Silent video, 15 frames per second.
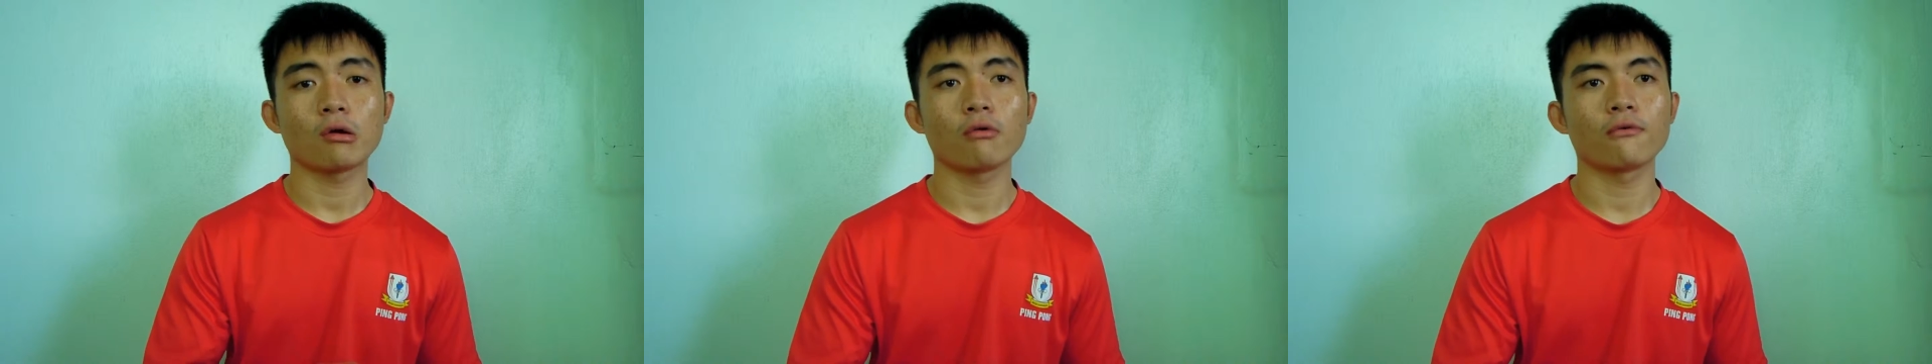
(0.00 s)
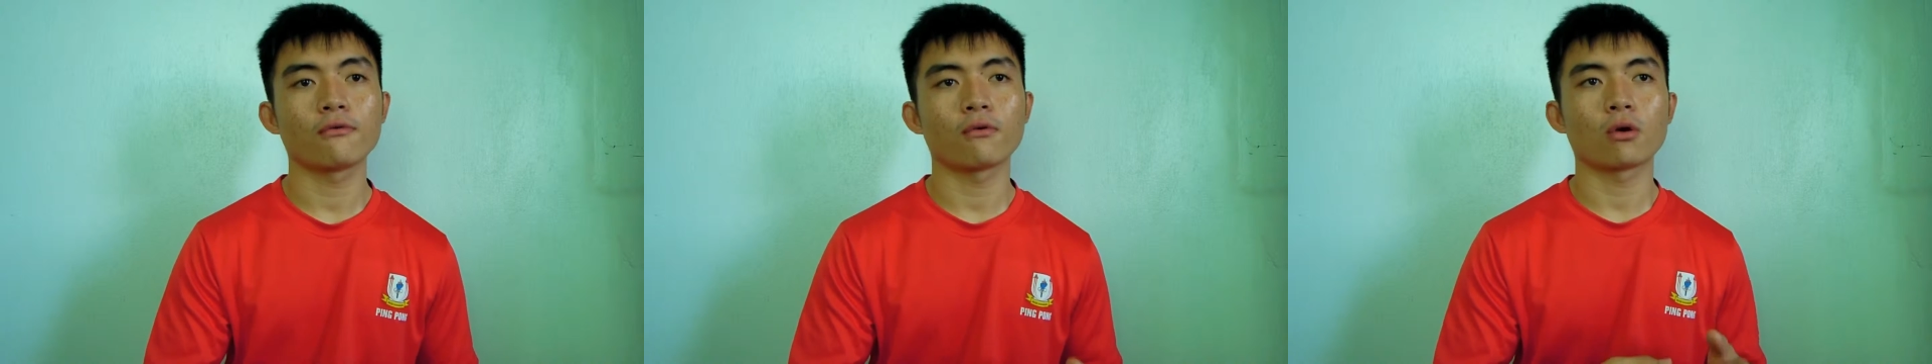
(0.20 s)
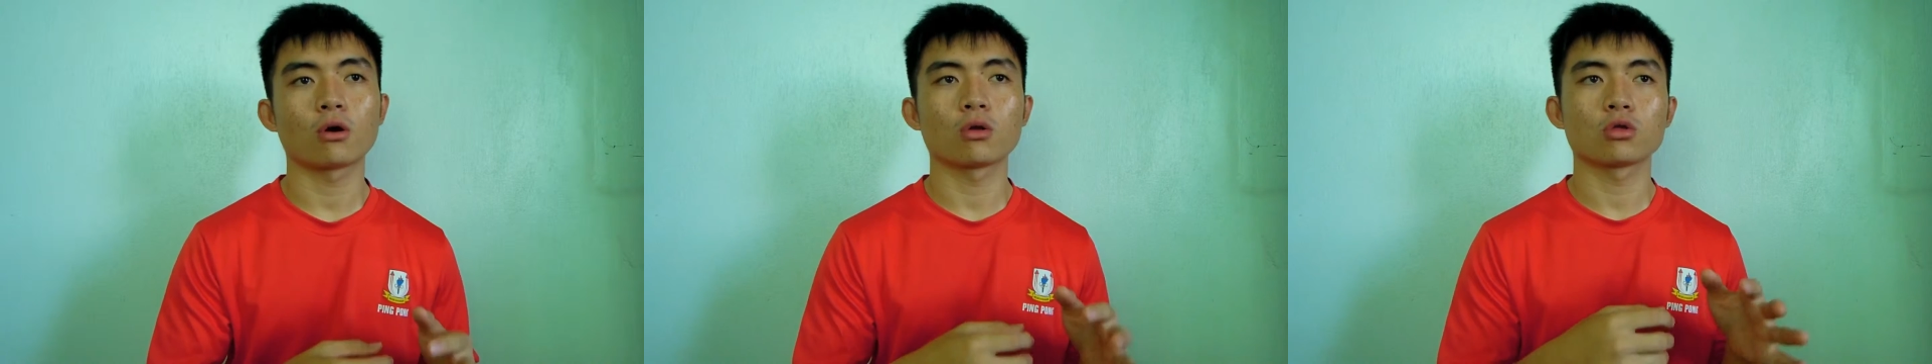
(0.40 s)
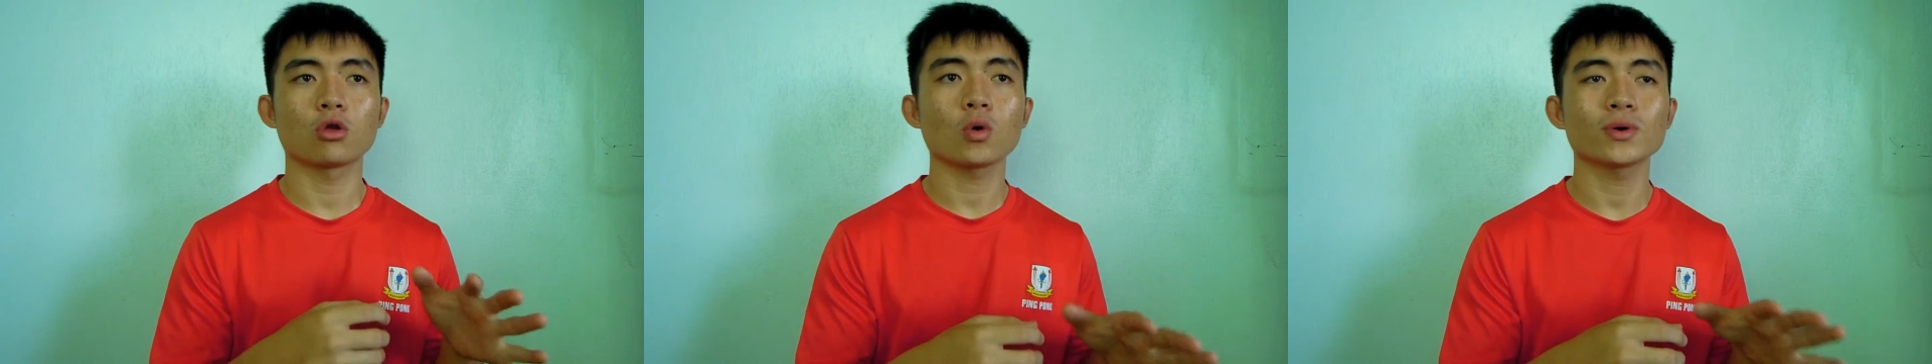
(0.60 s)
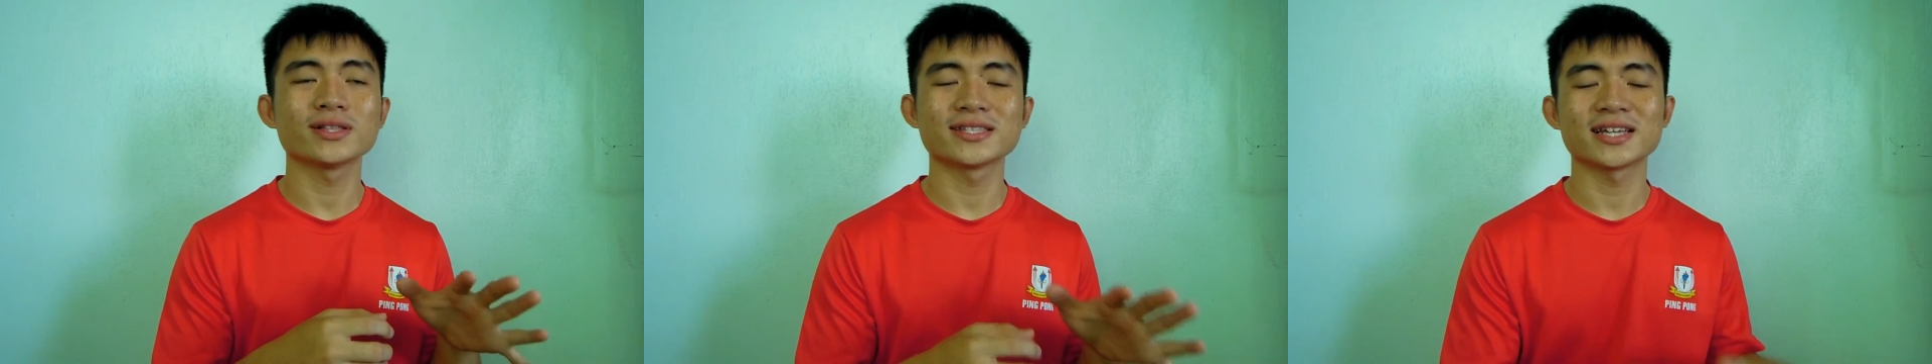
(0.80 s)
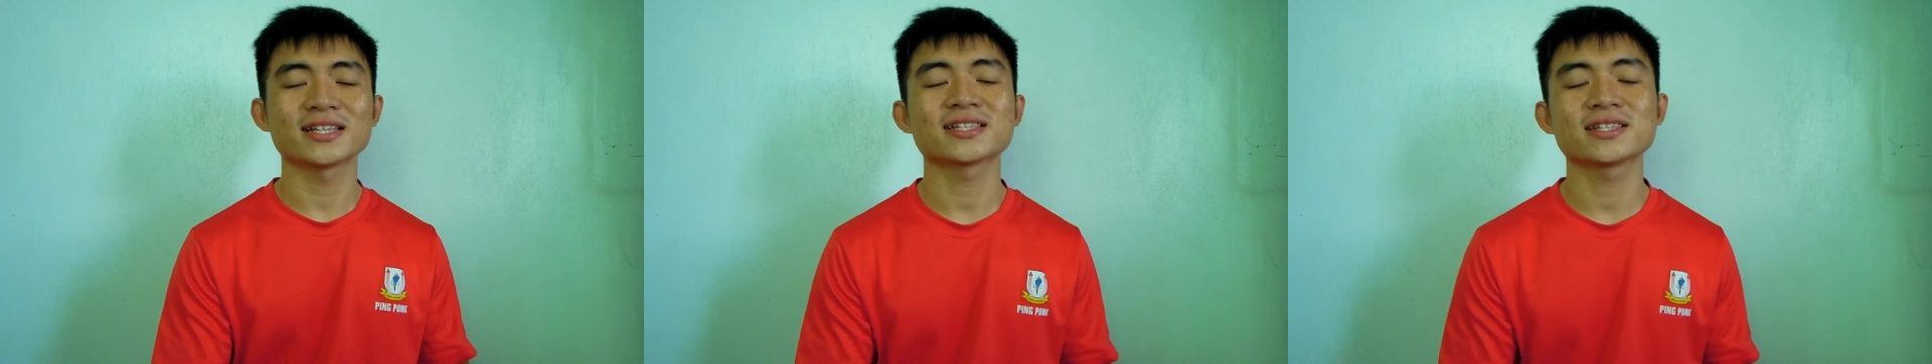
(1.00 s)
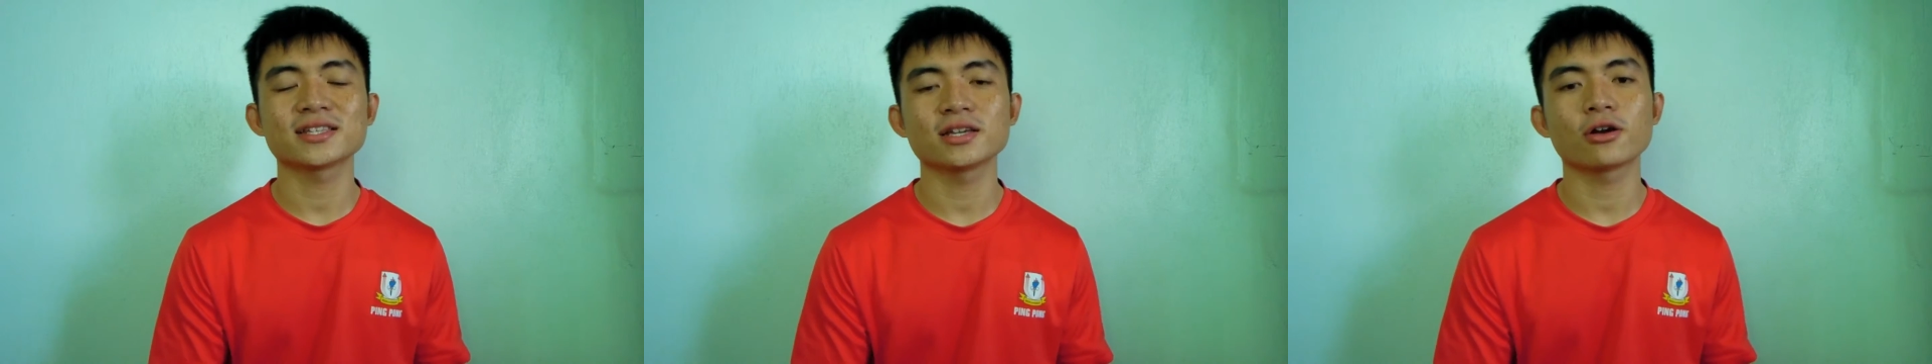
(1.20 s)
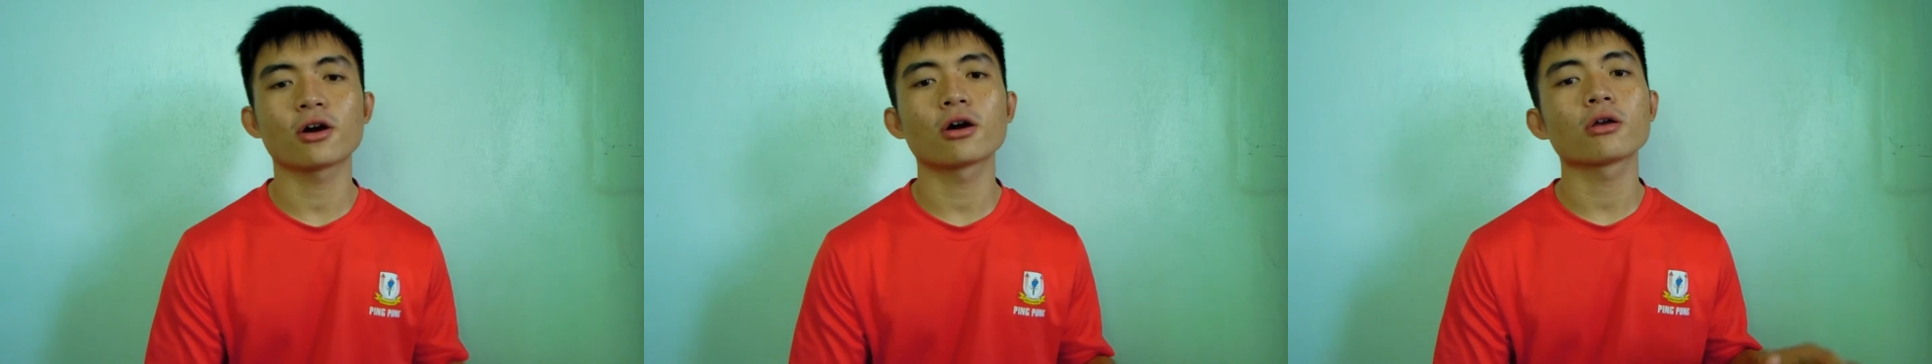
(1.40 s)
go for low
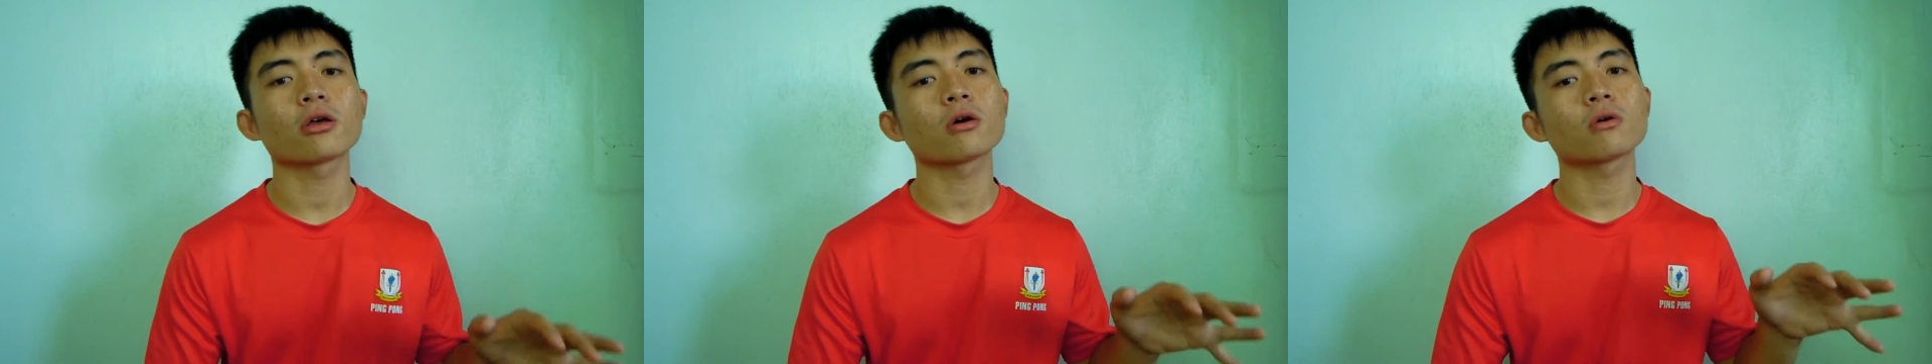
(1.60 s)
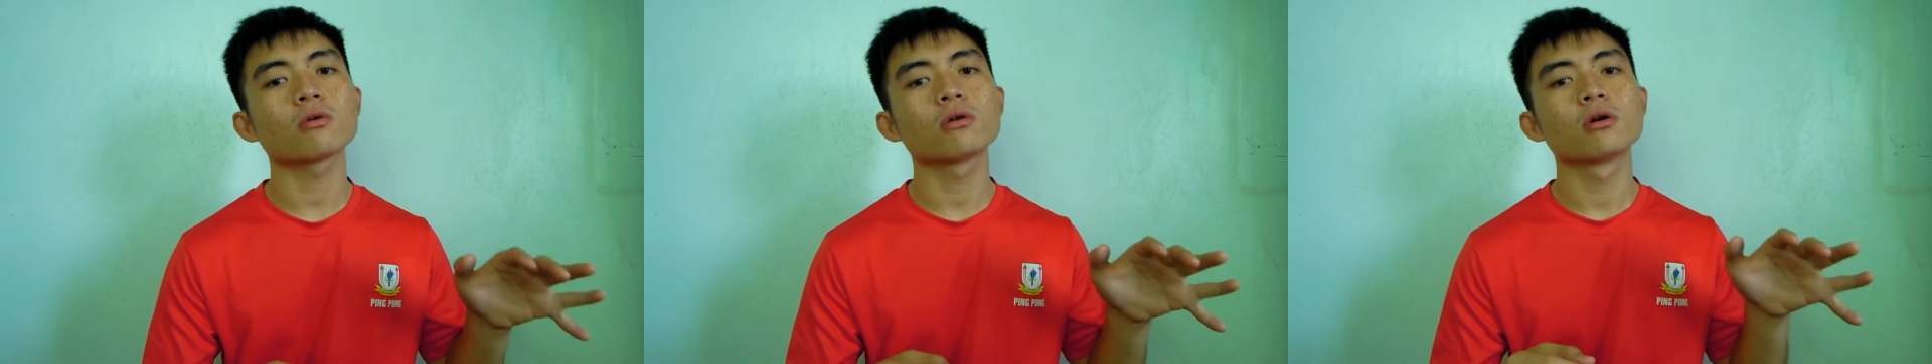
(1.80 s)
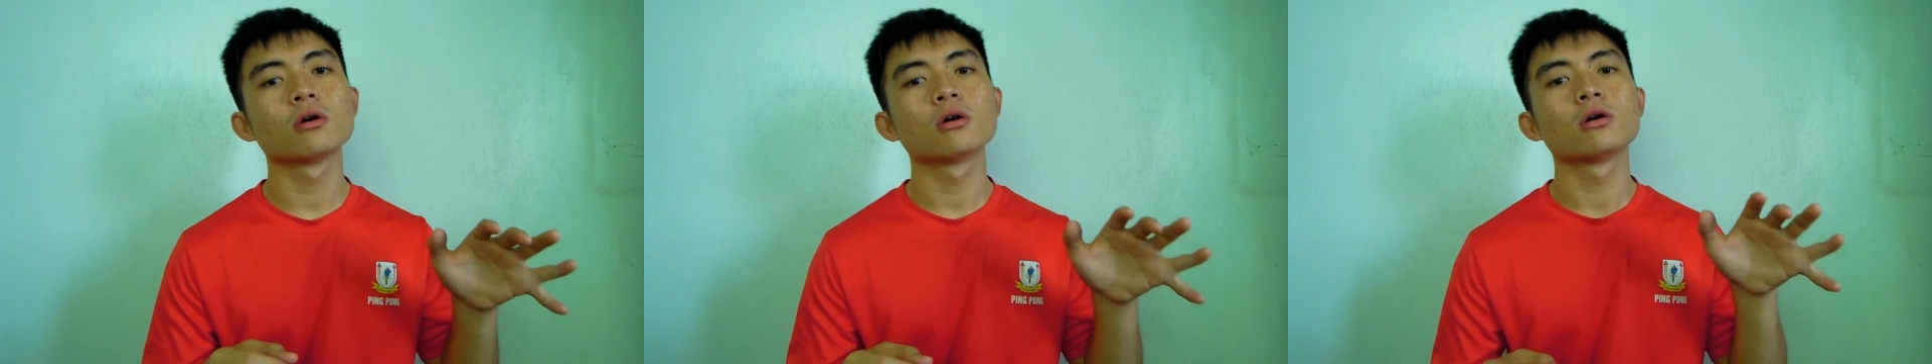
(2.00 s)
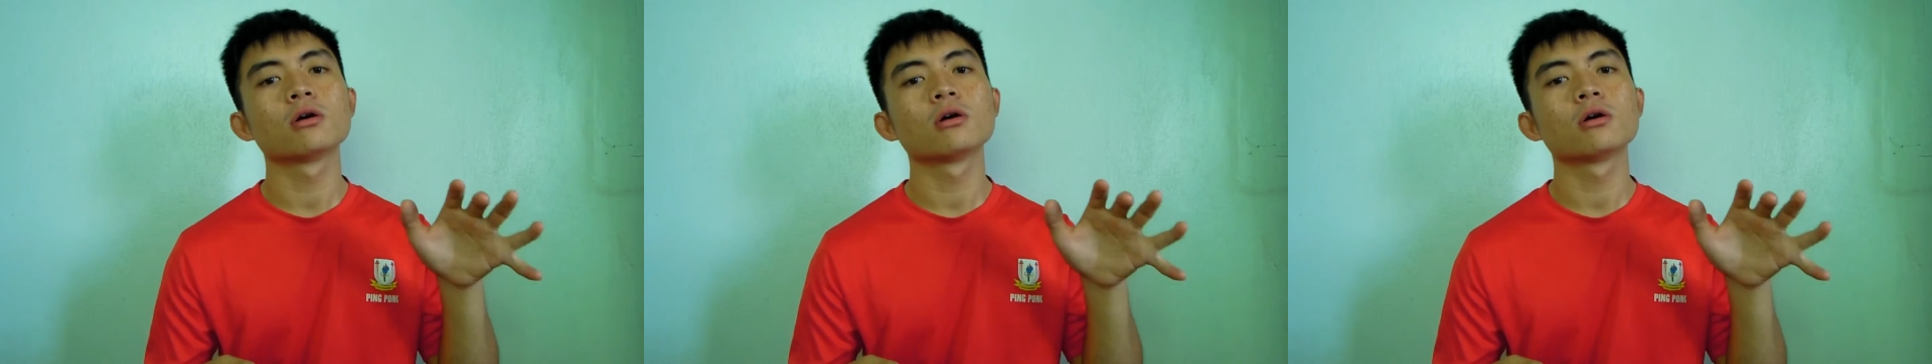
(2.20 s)
intensity cardio.